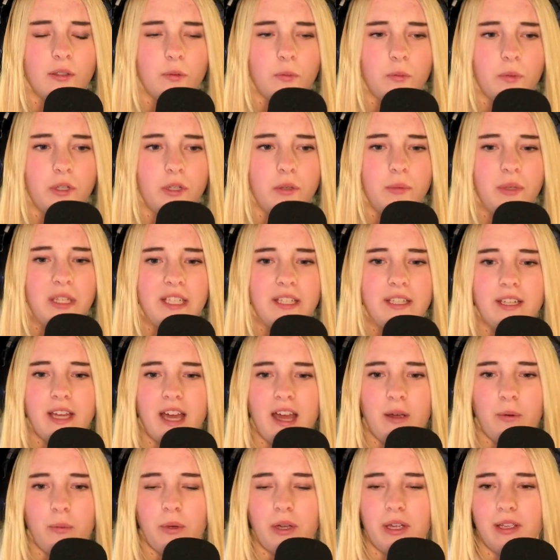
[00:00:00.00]
What do you mean
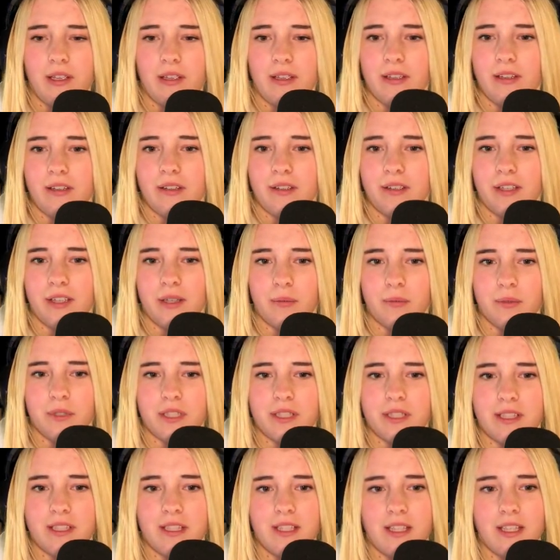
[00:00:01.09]
that way? Can we
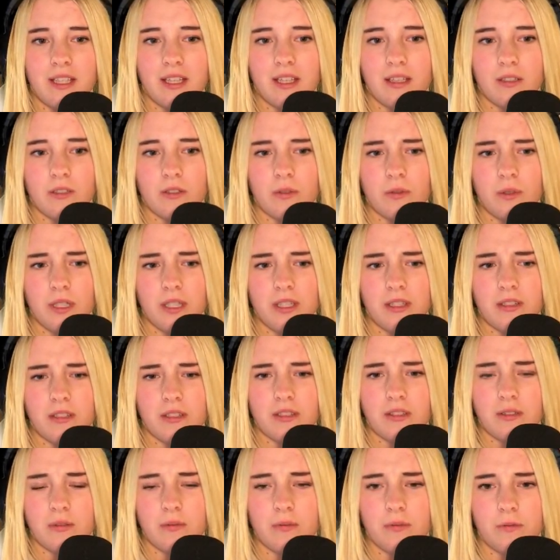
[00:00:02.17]
sneak into it
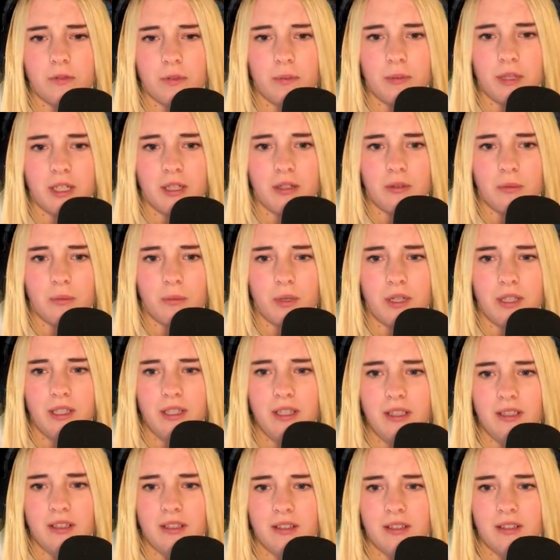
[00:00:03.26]
from another way?
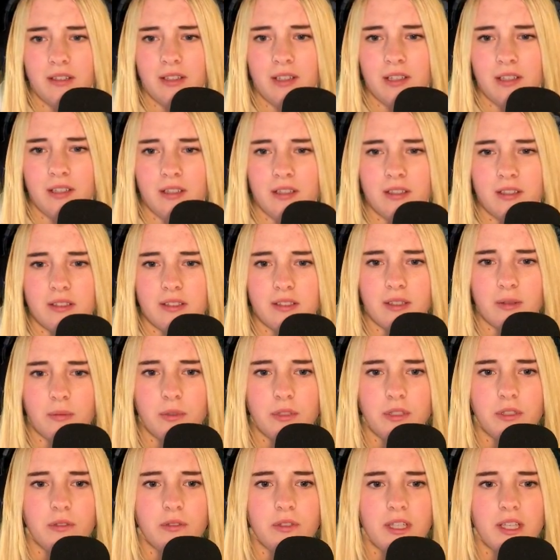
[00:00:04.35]
Is that
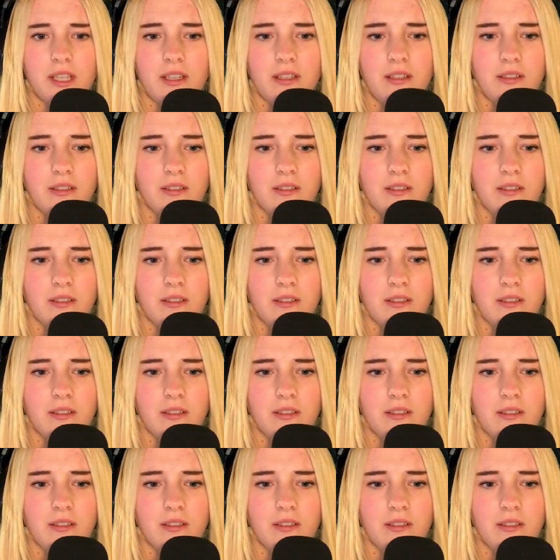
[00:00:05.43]
what you're saying?